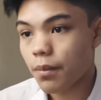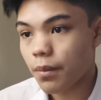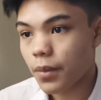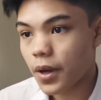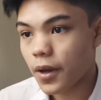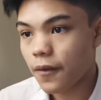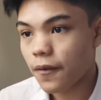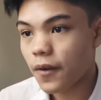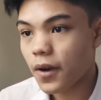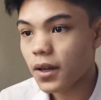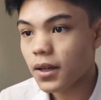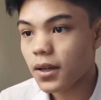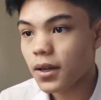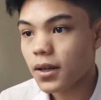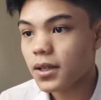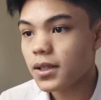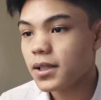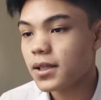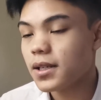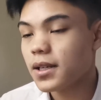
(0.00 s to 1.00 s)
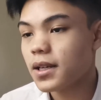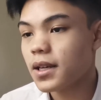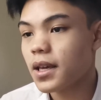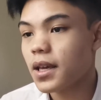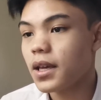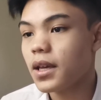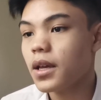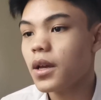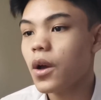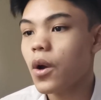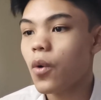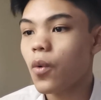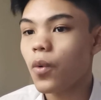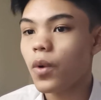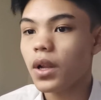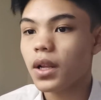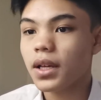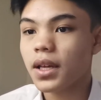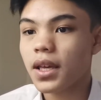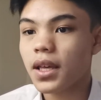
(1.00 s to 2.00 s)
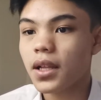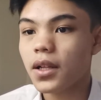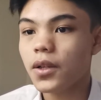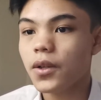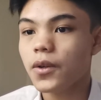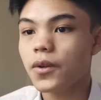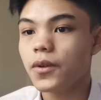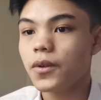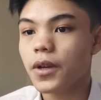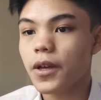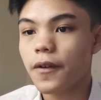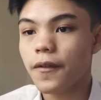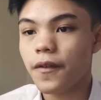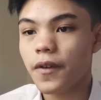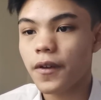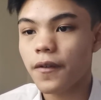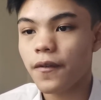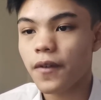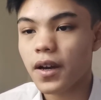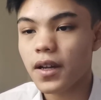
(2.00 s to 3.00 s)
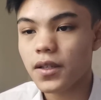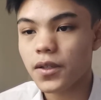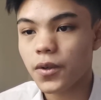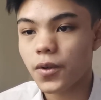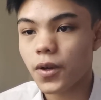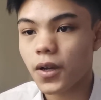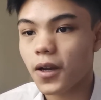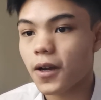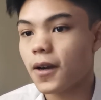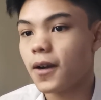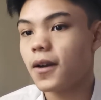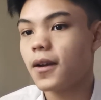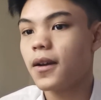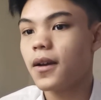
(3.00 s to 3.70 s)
"My father, the king, will kill you if he finds you here."